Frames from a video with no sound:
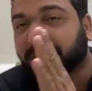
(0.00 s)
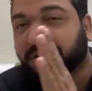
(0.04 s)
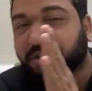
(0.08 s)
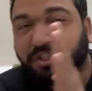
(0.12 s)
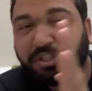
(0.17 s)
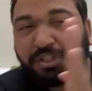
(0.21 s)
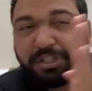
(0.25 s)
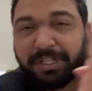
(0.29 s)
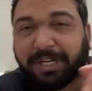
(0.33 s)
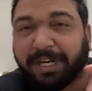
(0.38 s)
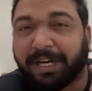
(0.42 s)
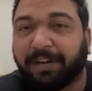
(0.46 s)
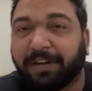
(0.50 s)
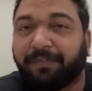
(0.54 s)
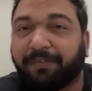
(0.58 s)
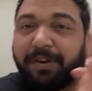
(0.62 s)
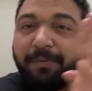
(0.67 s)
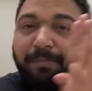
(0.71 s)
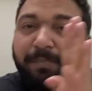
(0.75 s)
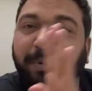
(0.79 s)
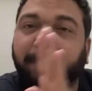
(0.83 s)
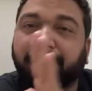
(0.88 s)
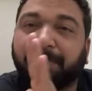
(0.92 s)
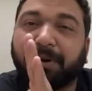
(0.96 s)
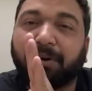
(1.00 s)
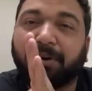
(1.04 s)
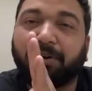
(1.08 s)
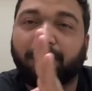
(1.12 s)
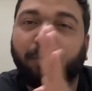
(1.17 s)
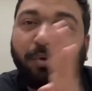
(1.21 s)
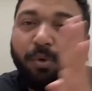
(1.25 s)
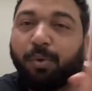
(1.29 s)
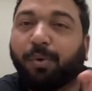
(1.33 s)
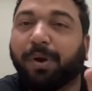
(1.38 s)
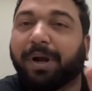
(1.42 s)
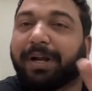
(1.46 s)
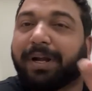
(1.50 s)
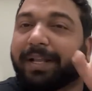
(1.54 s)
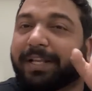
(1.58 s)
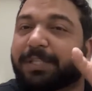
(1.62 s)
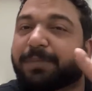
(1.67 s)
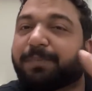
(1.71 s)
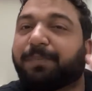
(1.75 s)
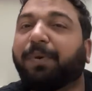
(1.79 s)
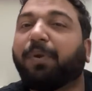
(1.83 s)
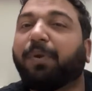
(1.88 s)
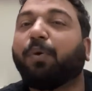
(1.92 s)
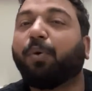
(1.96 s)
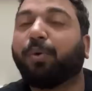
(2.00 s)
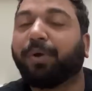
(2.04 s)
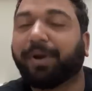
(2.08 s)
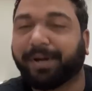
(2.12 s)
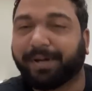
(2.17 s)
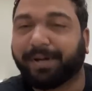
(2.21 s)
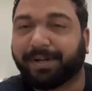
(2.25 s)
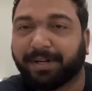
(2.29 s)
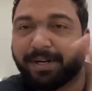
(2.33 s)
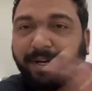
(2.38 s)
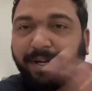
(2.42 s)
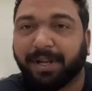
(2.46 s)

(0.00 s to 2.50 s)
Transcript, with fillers: a shade where people go and explore it